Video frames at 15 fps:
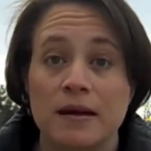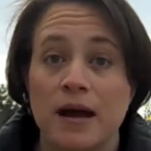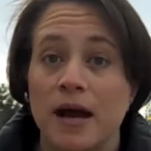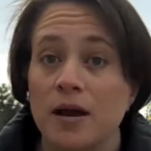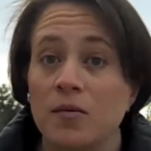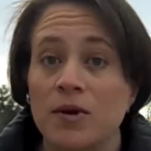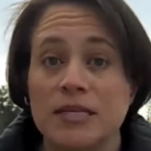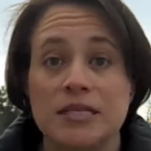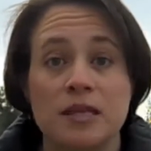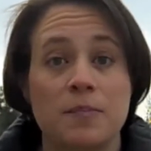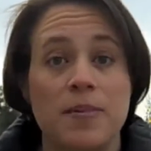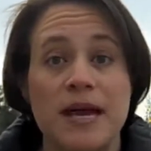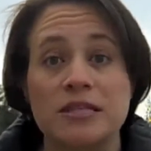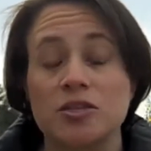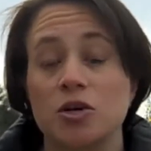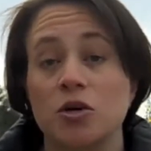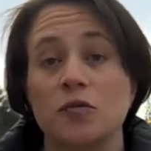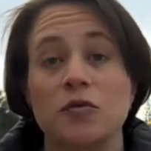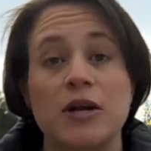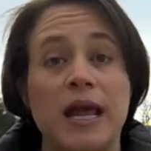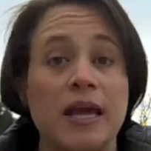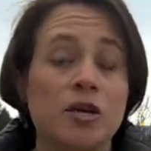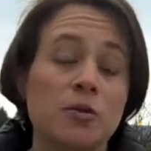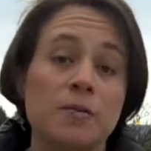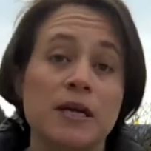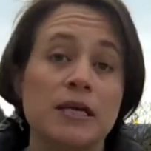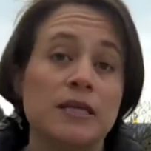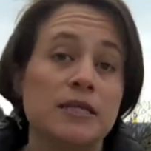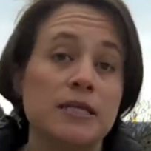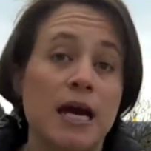I was the best girlfriend I could
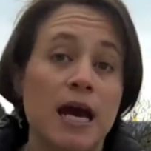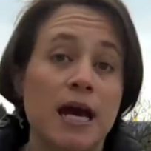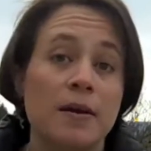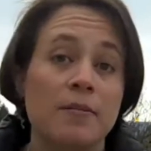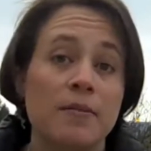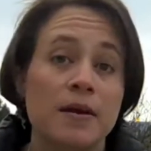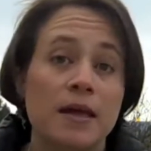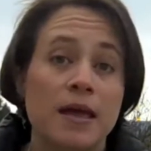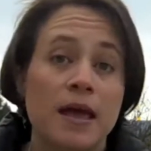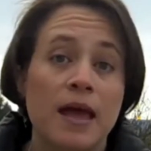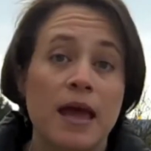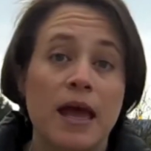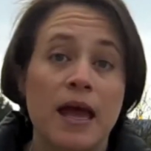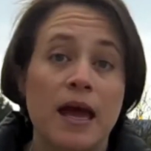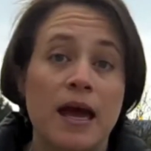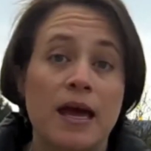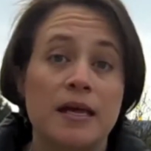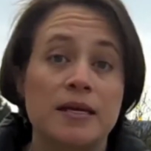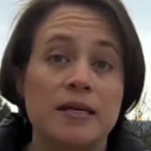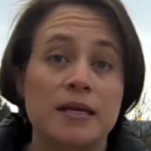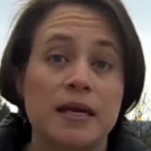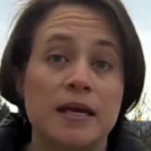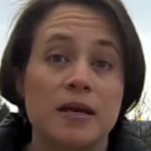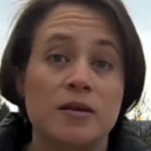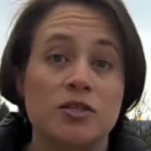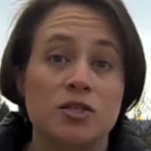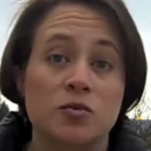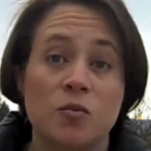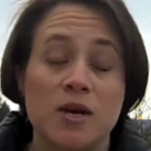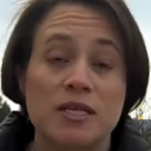be at the time, and it
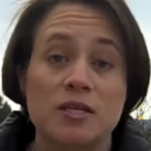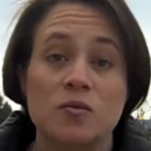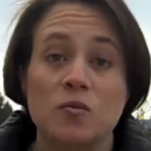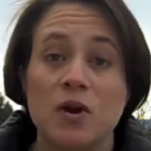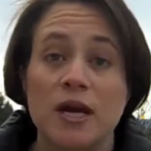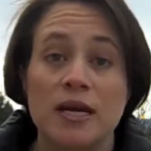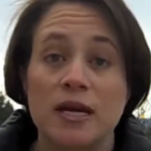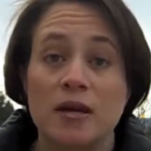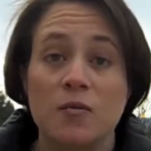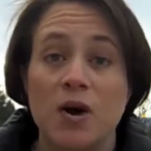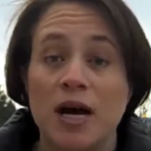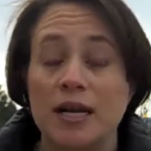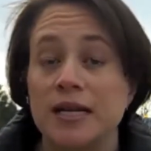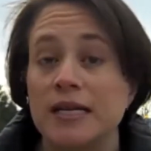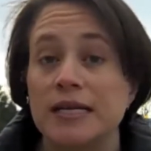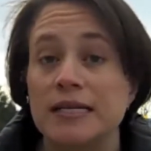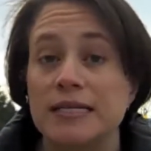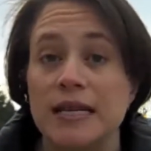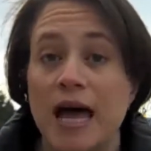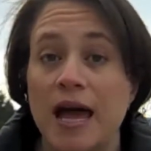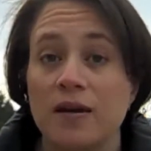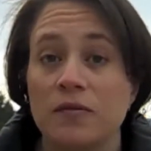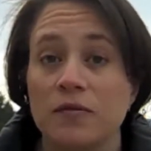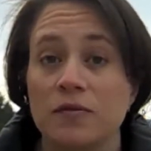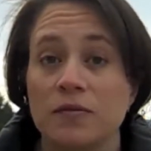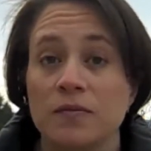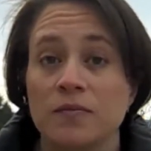just wasn't what he wanted in his life.